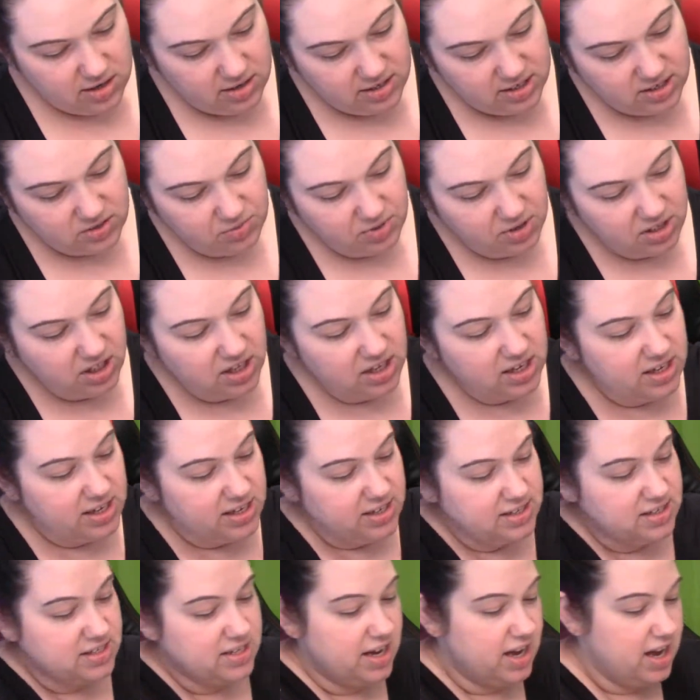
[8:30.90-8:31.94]
this really
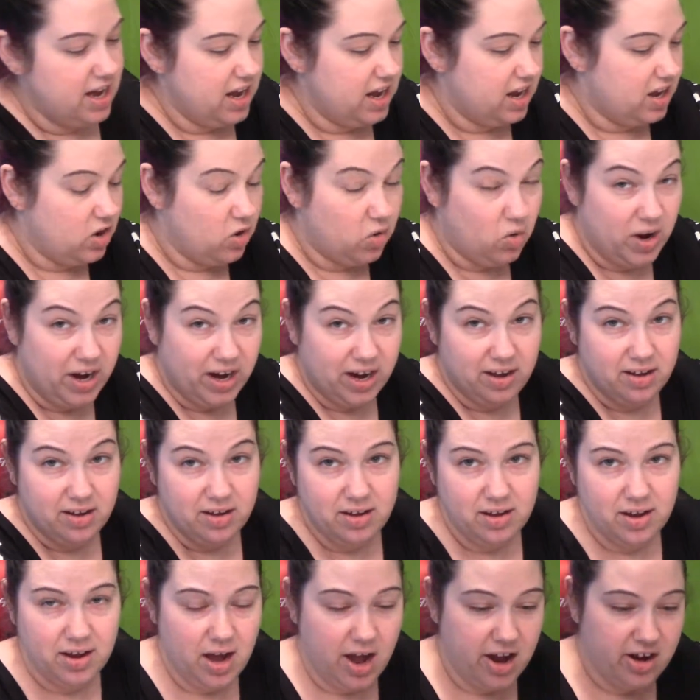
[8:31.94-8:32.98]
is a quick
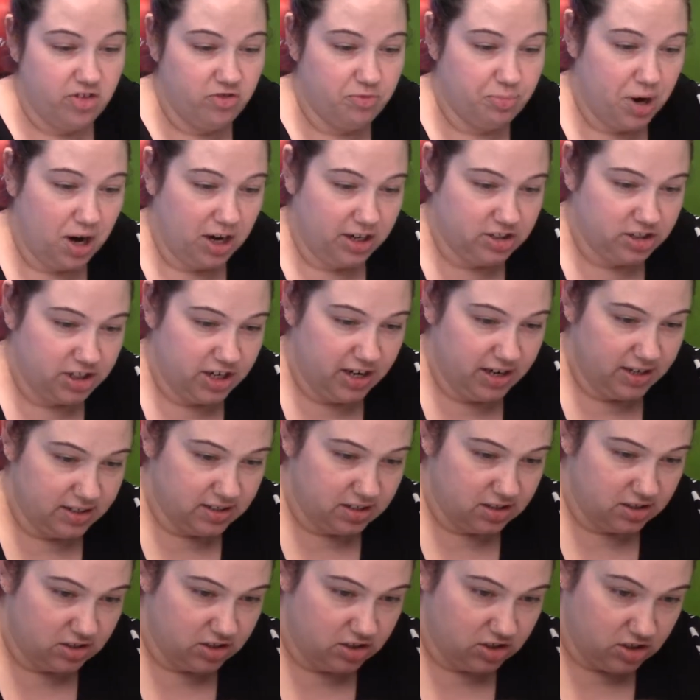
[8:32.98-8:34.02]
kind of
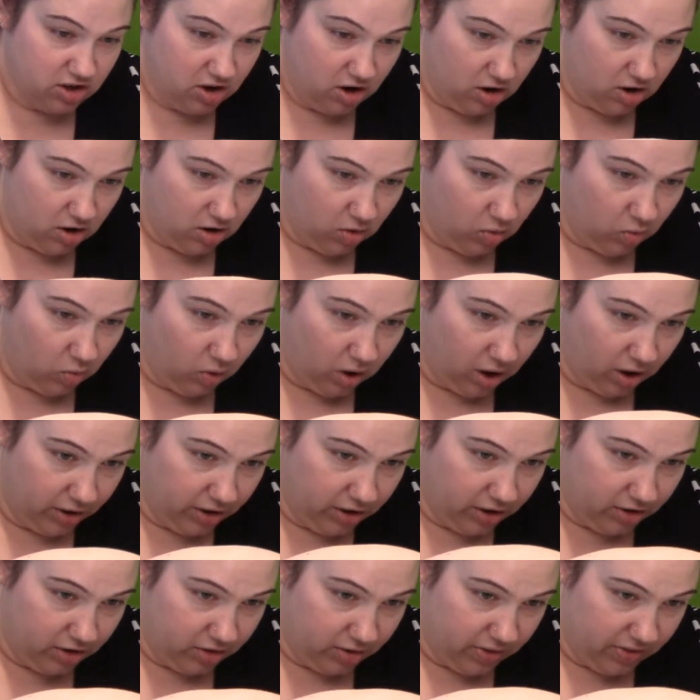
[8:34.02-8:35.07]
project. So while
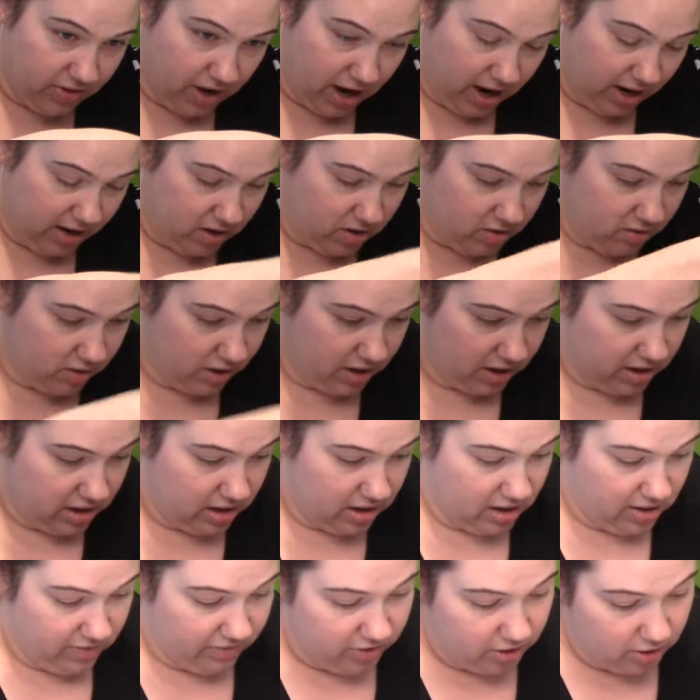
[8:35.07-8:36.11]
you're doing that, you can,
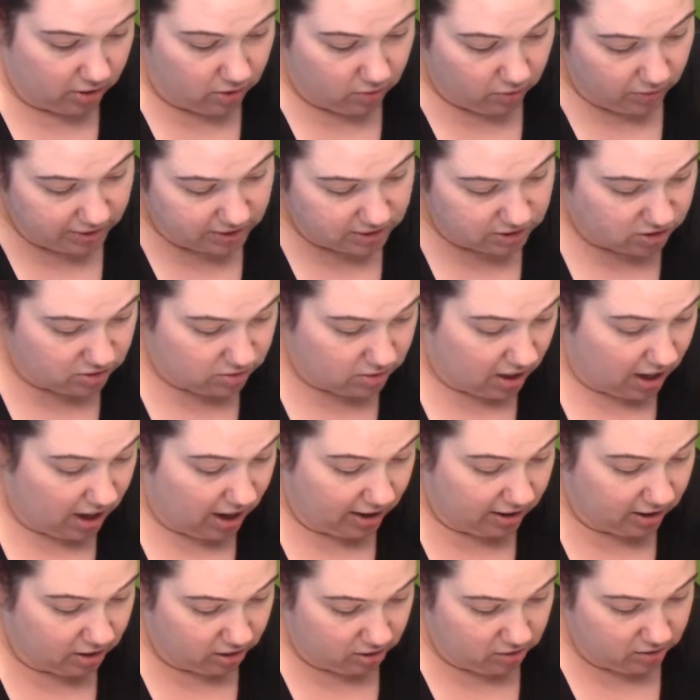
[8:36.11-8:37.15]
if you're going to
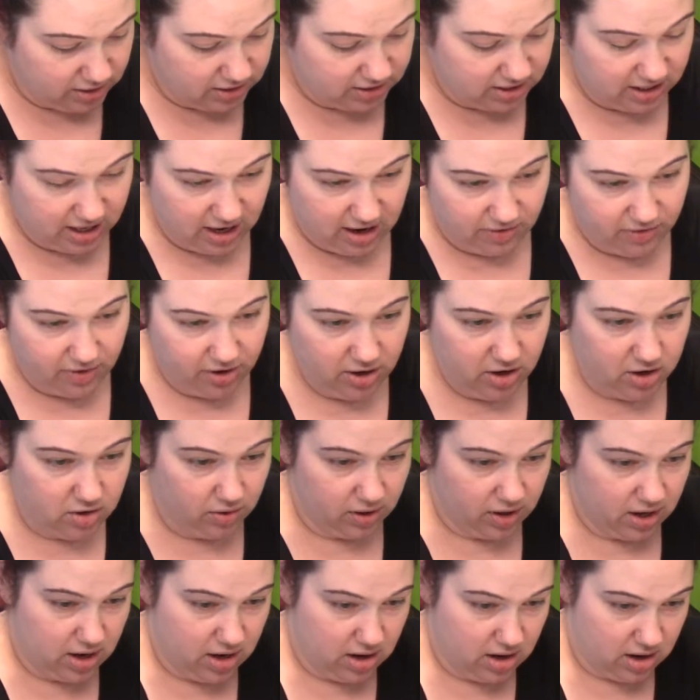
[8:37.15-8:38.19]
hot glue it together, you
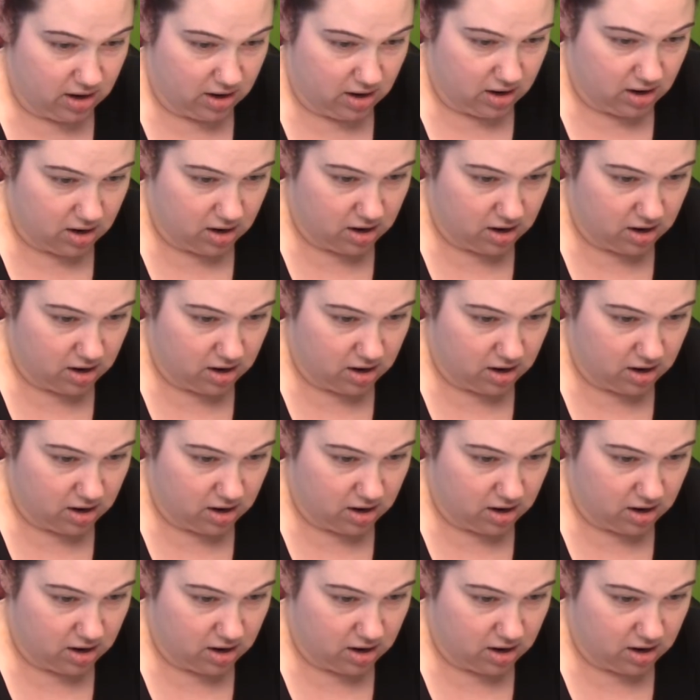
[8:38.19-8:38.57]
can